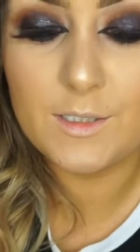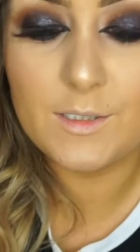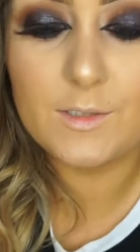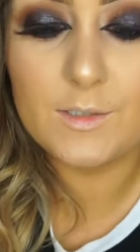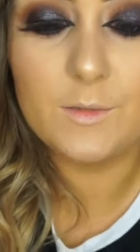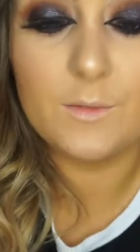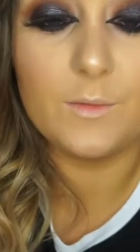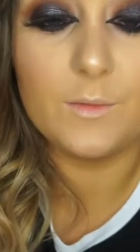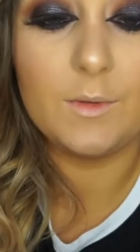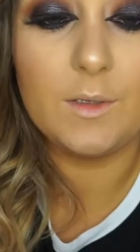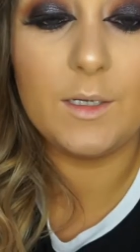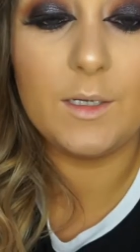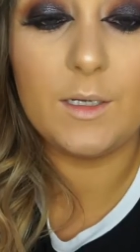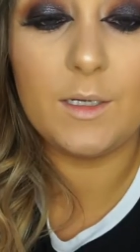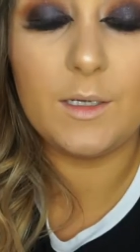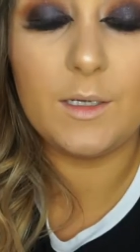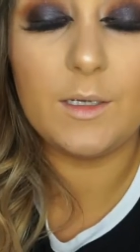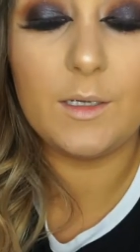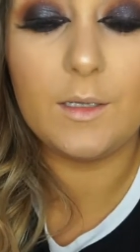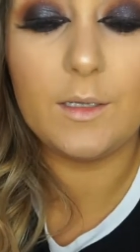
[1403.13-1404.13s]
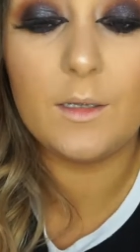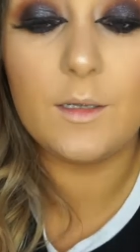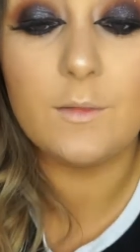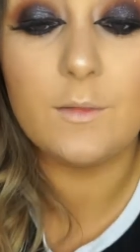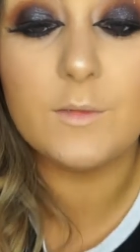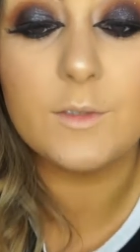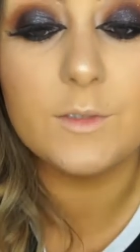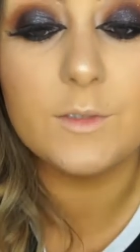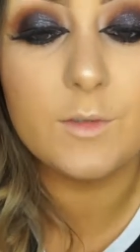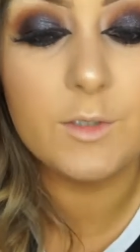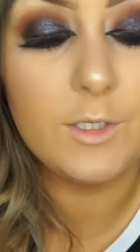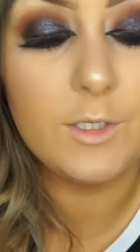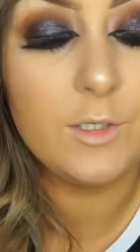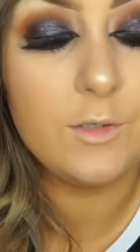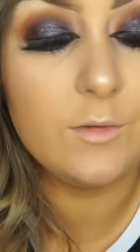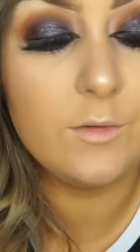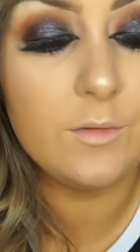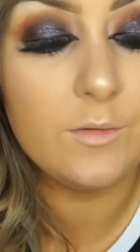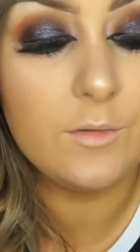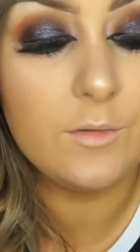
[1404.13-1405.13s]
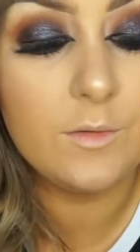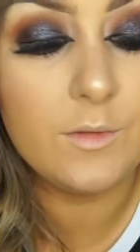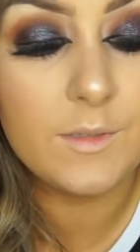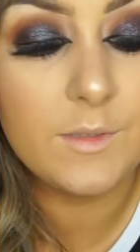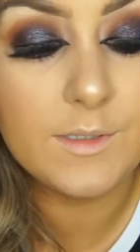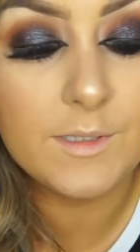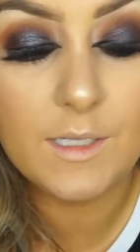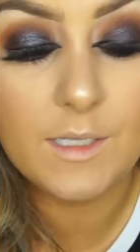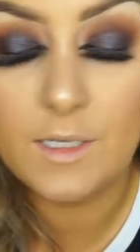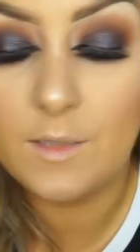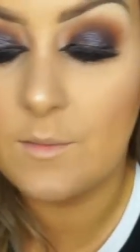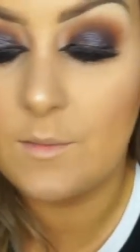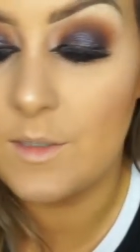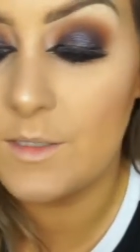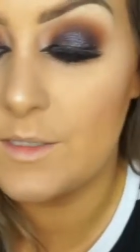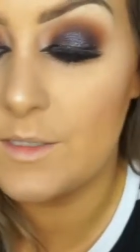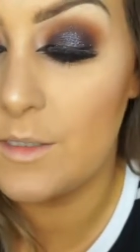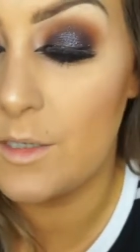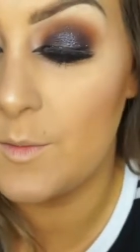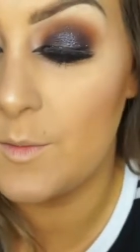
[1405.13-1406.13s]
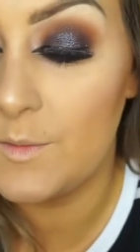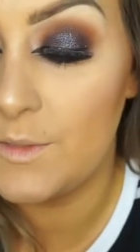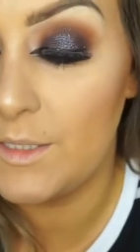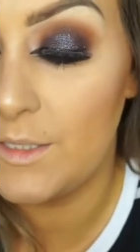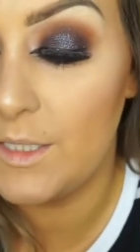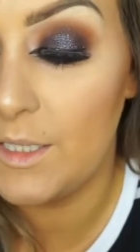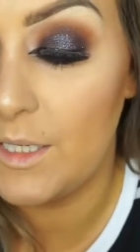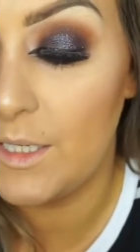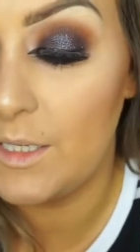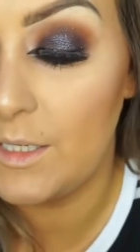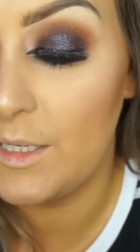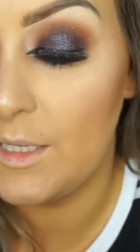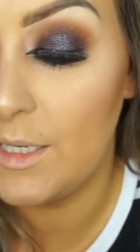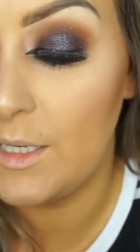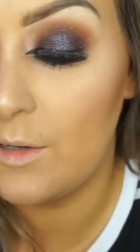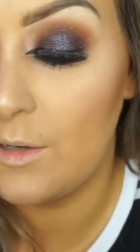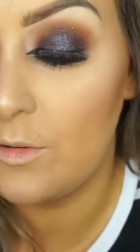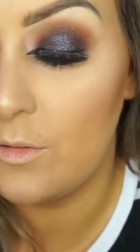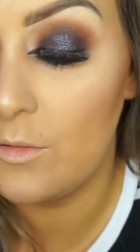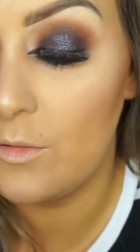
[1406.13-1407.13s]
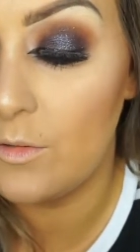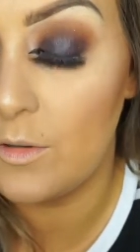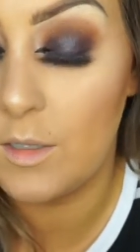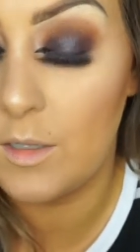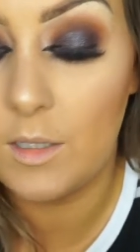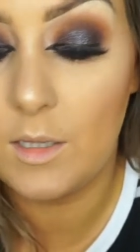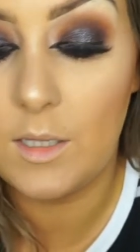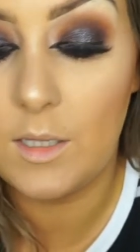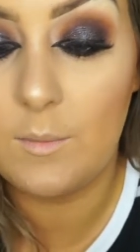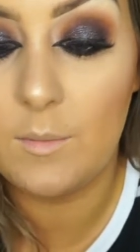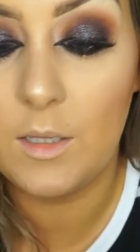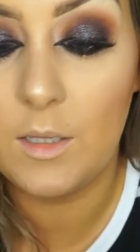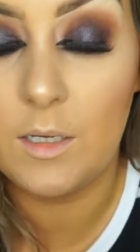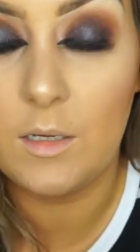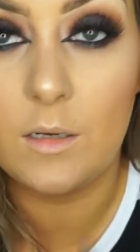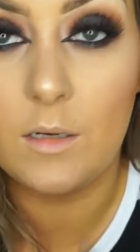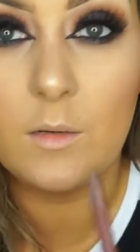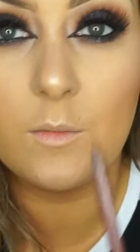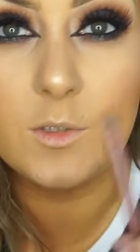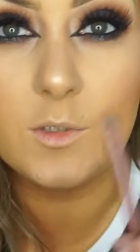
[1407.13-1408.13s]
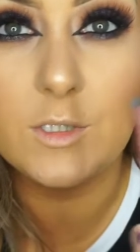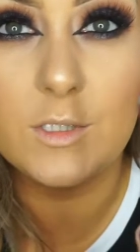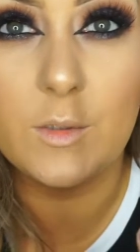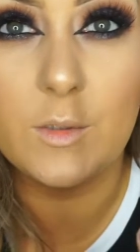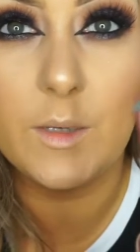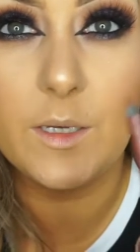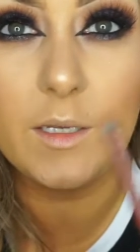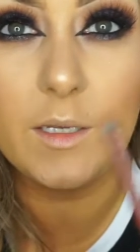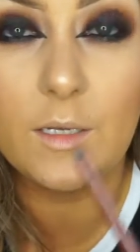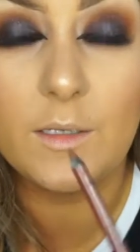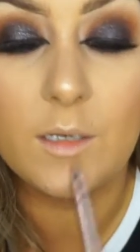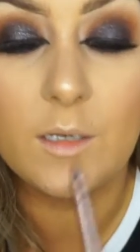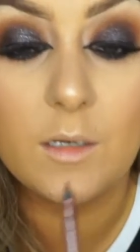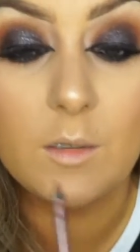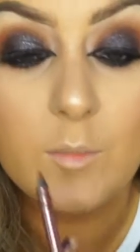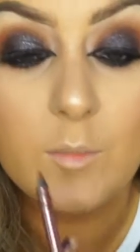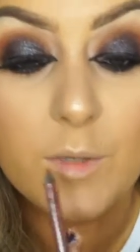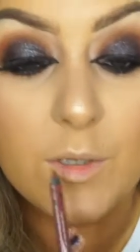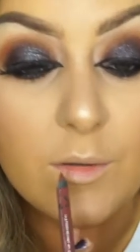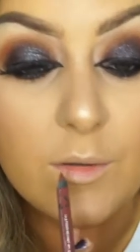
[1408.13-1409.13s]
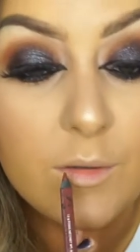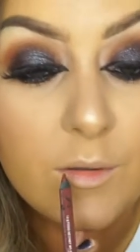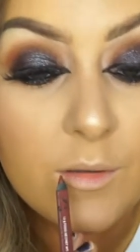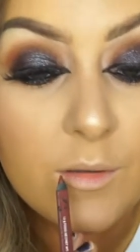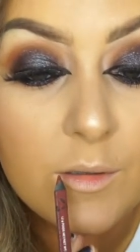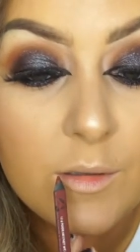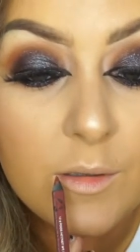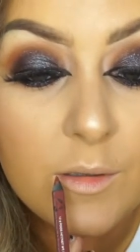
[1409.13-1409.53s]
So I'm just going to use, this is the Urban Decay Nighthawk lip liner, which is quite a dark brown.